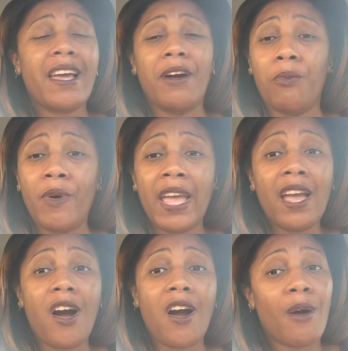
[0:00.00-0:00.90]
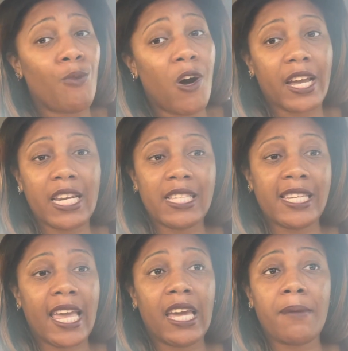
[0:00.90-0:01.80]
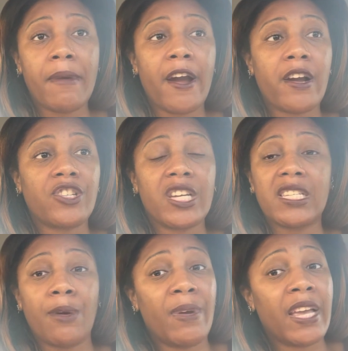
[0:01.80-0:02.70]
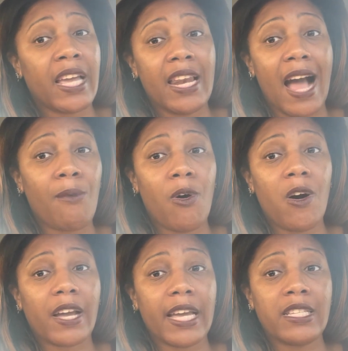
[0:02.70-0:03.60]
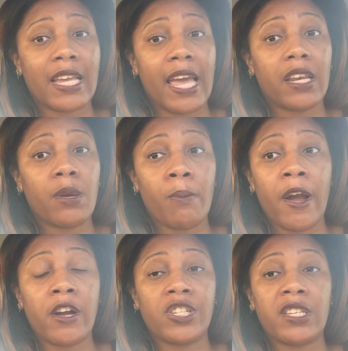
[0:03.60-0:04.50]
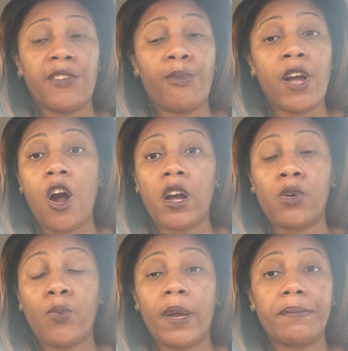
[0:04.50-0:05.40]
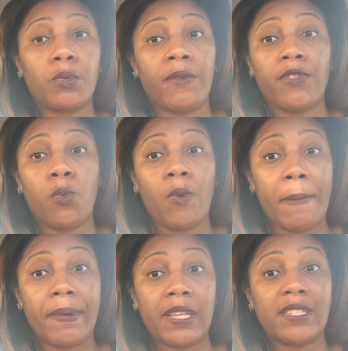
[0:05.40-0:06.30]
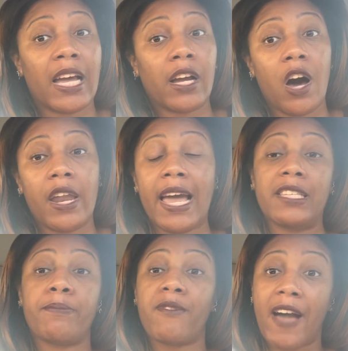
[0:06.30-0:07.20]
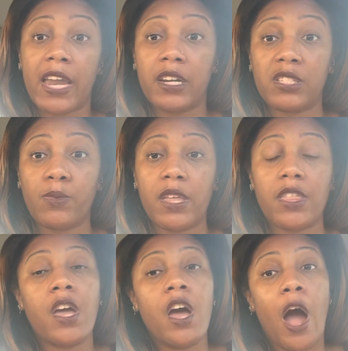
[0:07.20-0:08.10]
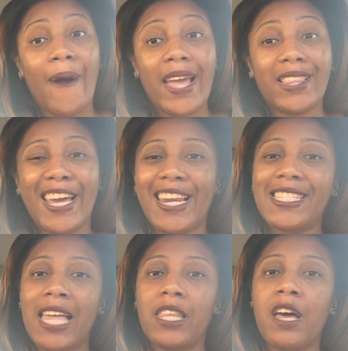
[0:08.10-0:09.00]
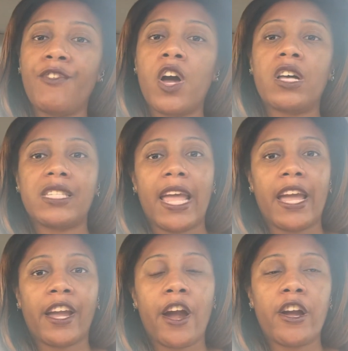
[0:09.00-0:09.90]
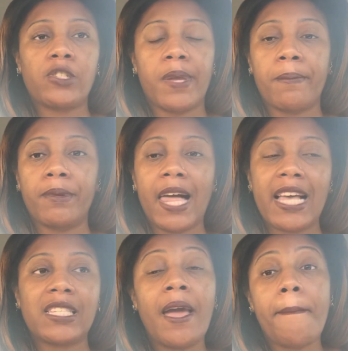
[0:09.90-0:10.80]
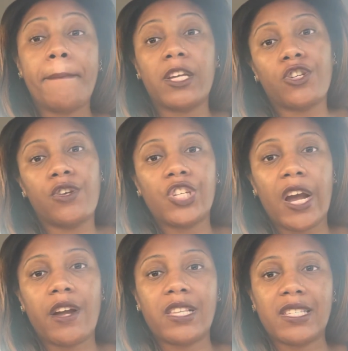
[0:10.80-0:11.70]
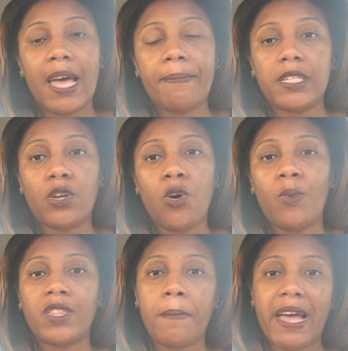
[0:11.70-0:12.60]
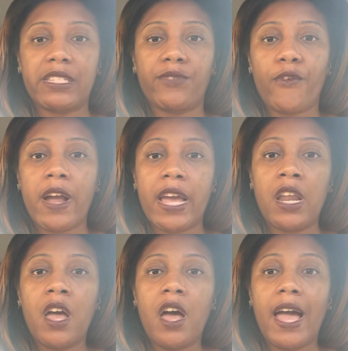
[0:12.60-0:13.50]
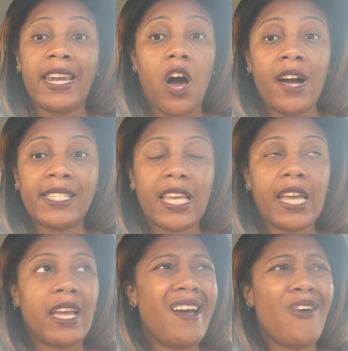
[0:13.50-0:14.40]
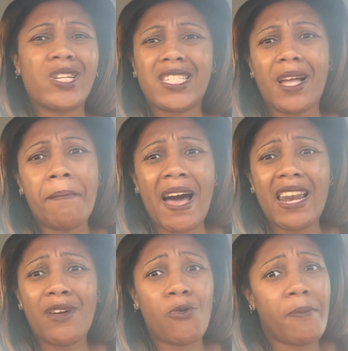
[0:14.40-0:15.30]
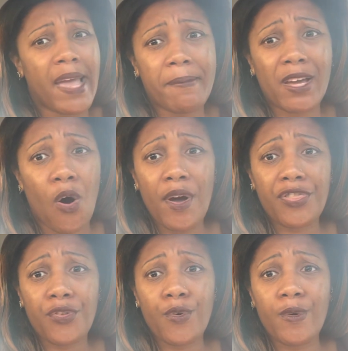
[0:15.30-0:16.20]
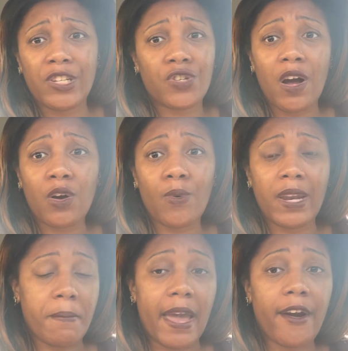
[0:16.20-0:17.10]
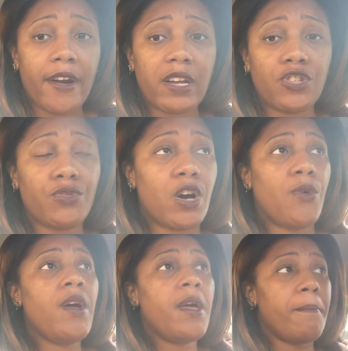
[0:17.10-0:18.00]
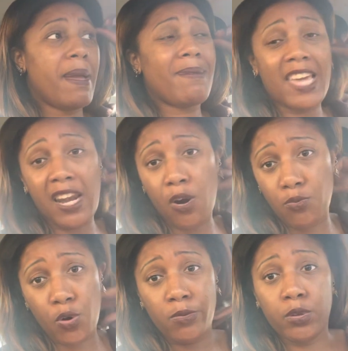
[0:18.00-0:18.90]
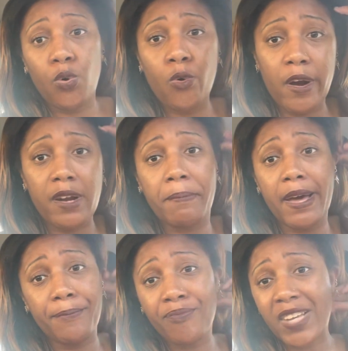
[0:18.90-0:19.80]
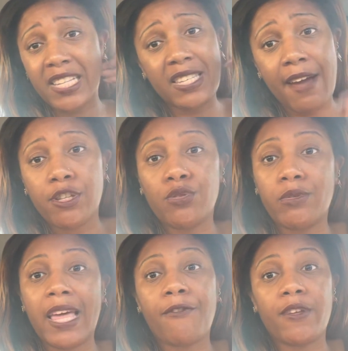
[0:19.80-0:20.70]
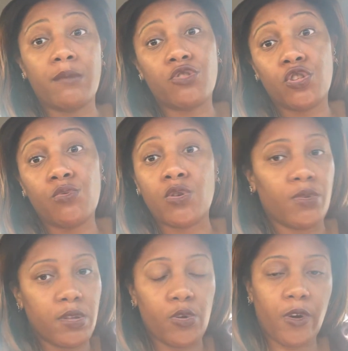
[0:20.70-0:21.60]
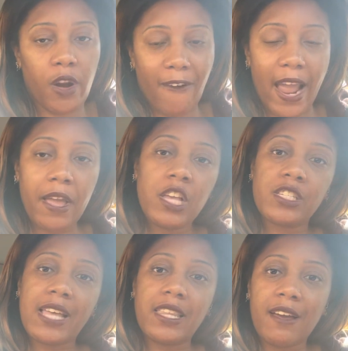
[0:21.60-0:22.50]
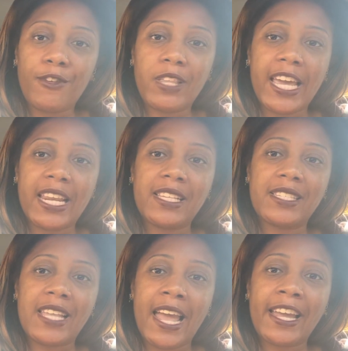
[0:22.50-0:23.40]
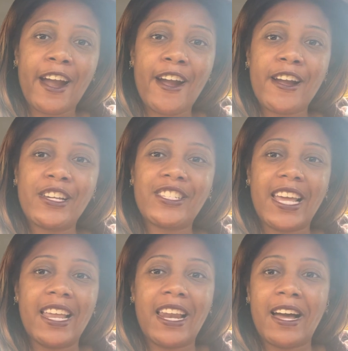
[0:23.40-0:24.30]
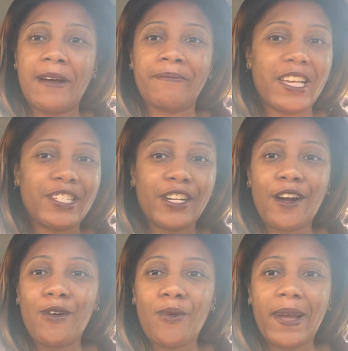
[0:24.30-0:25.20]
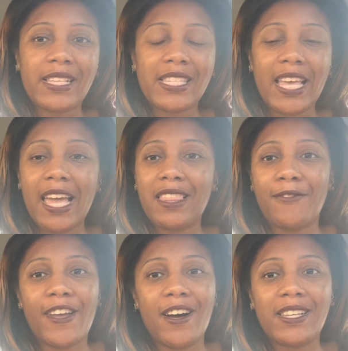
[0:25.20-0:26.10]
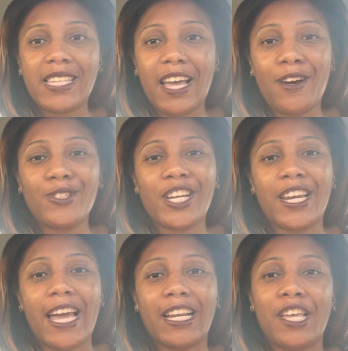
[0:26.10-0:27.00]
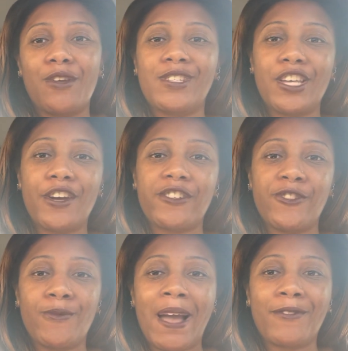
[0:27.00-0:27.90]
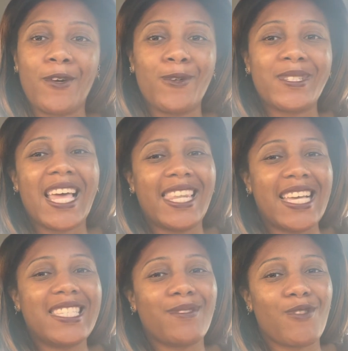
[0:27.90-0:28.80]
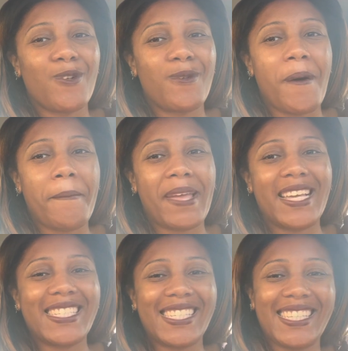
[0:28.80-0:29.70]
And we are walking into kingdom marriages, and we cannot walk into kingdom marriages if we aren't equipped with the weapons that God has provided us with. All right, ladies, I love y'all. Stay encouraged, be blessed. Make sure you share this episode with a best friend, an auntie, or somebody who may be going through a struggle in a marriage. You know, maybe they don't know the Lord, but it's never too late for them to know the Lord. All right, so I love you, ladies. Stay encouraged, and um, it's your girl Queen T, the fiance coach connecting you to your true life goals. Let's roll. Peace.